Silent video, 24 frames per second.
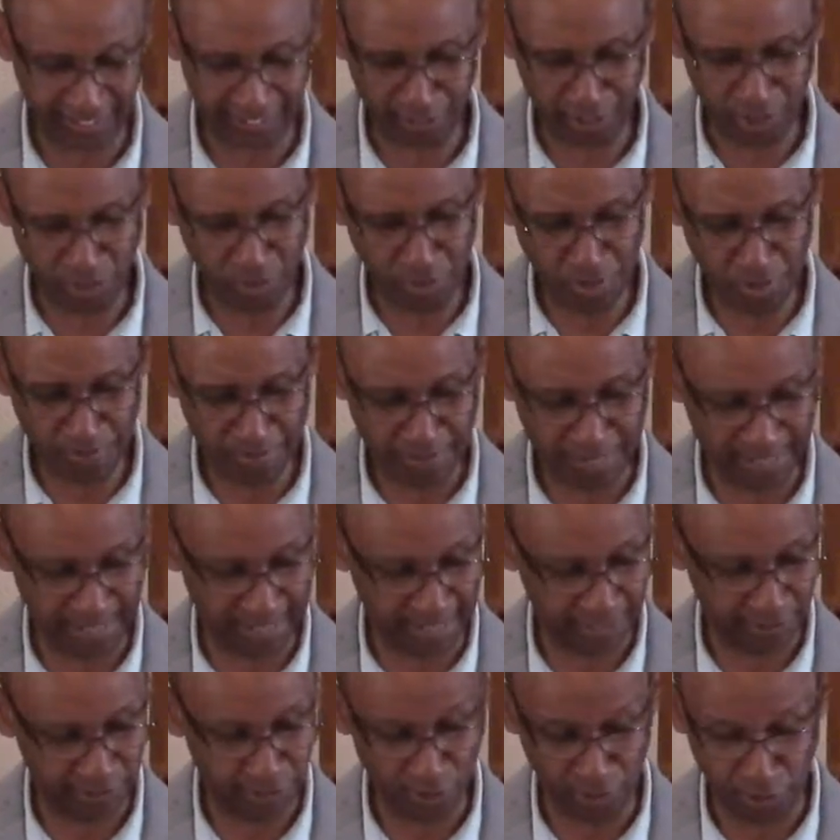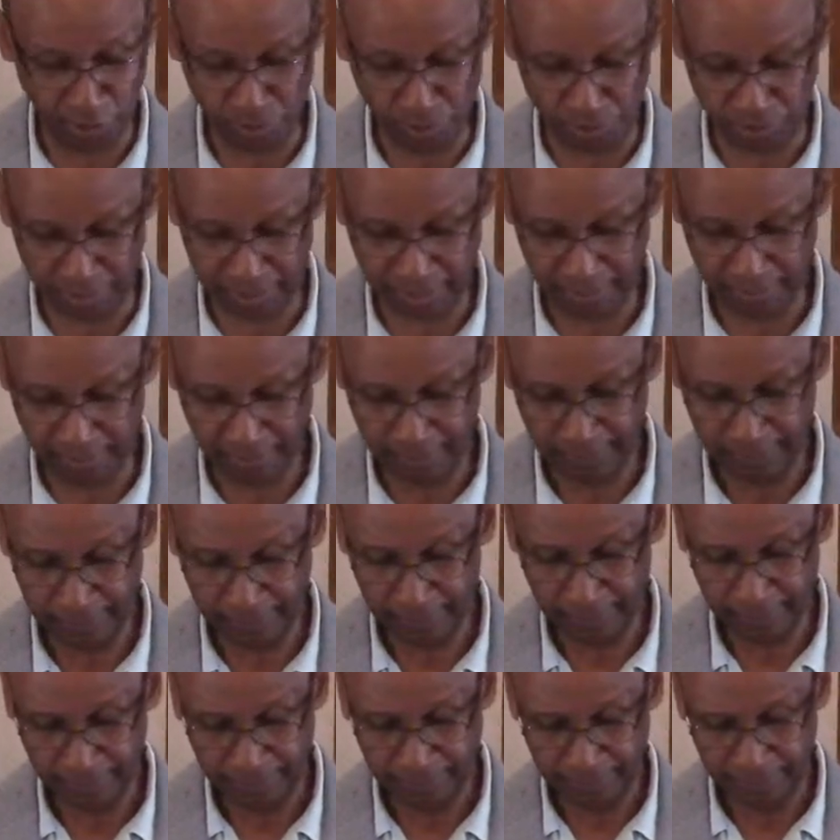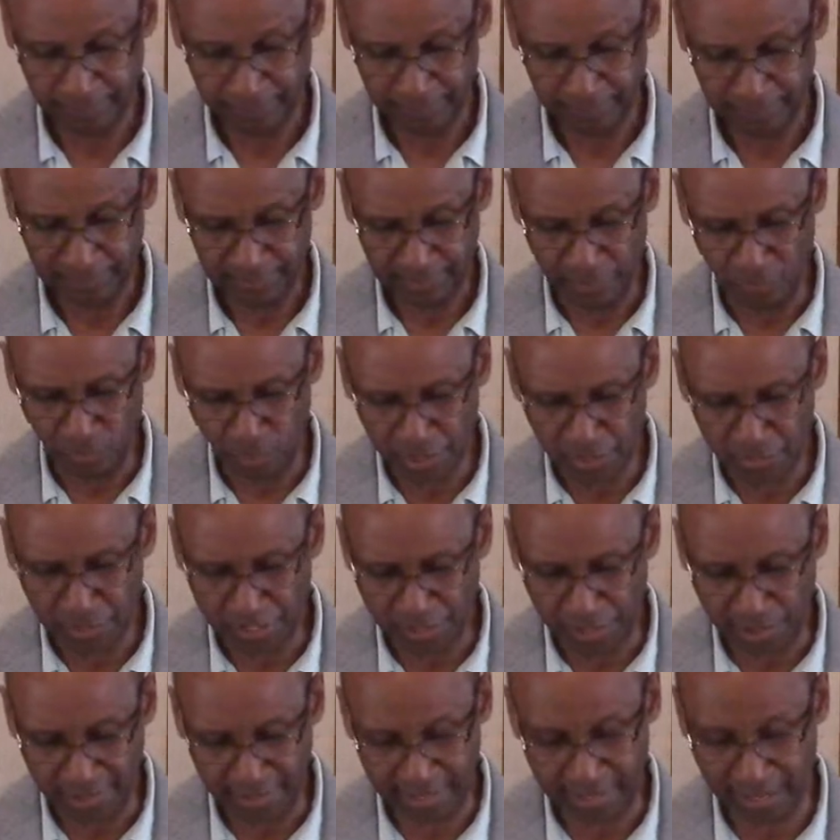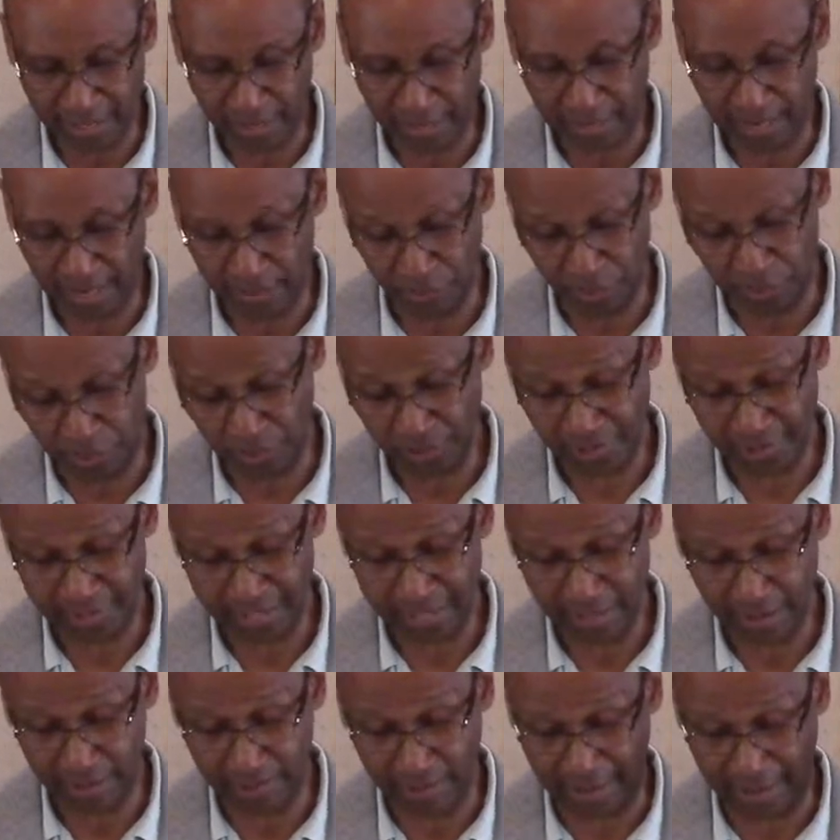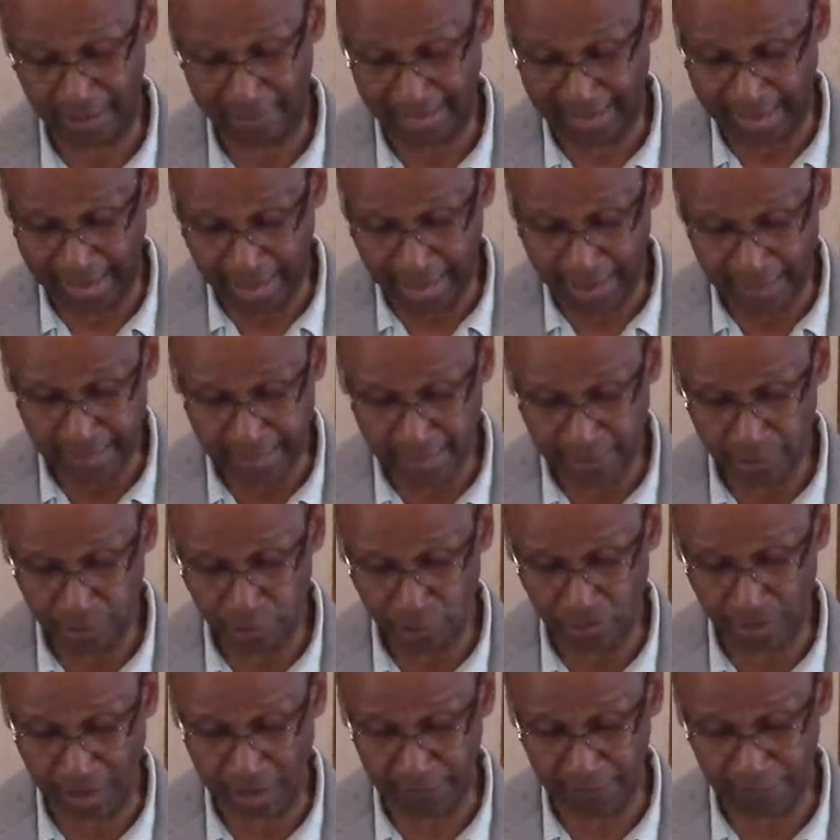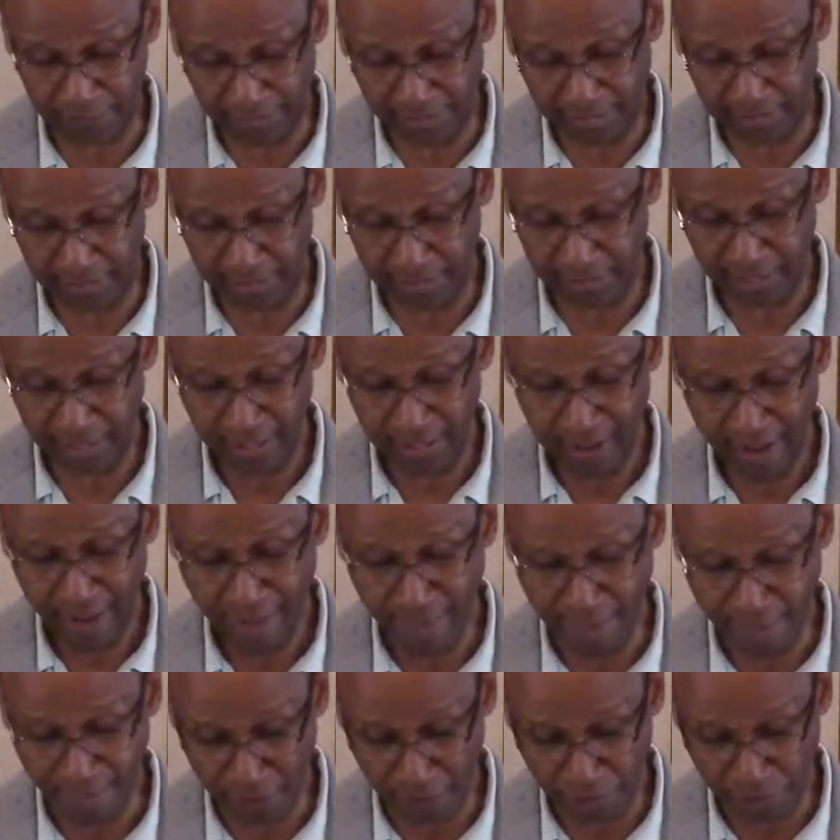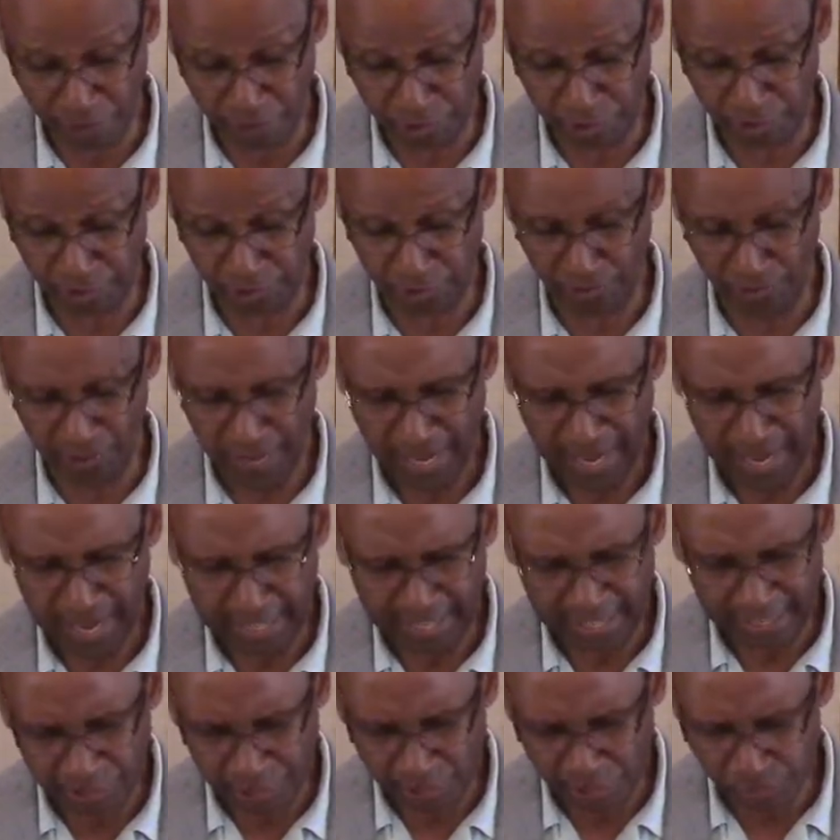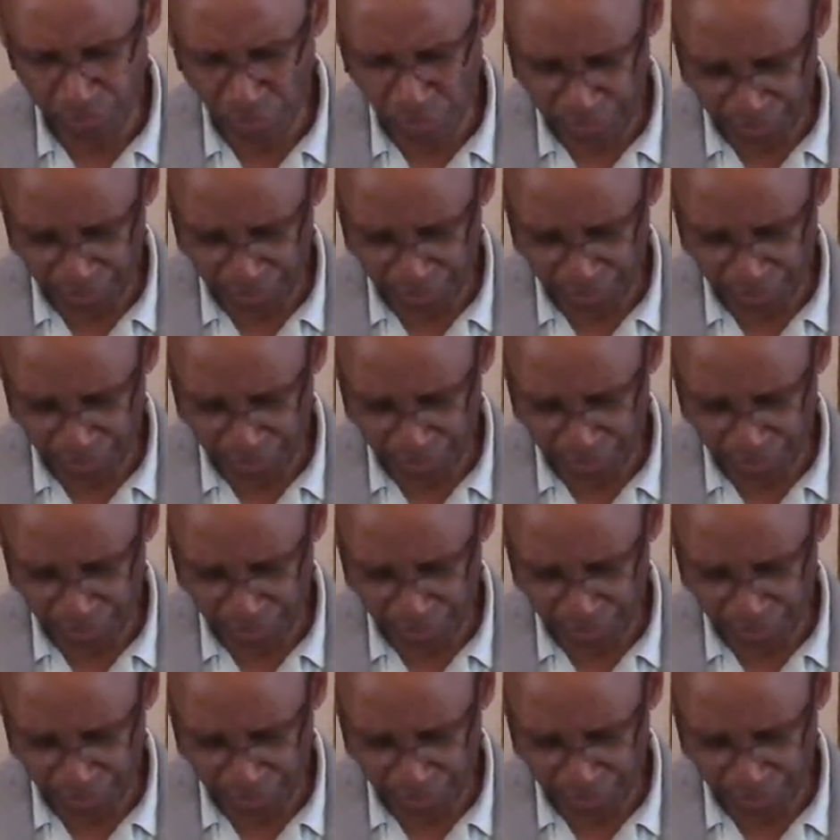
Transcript: Go with me there to Luke. And what are we talking about? We're talking about adding to our faith virtue. And I just want you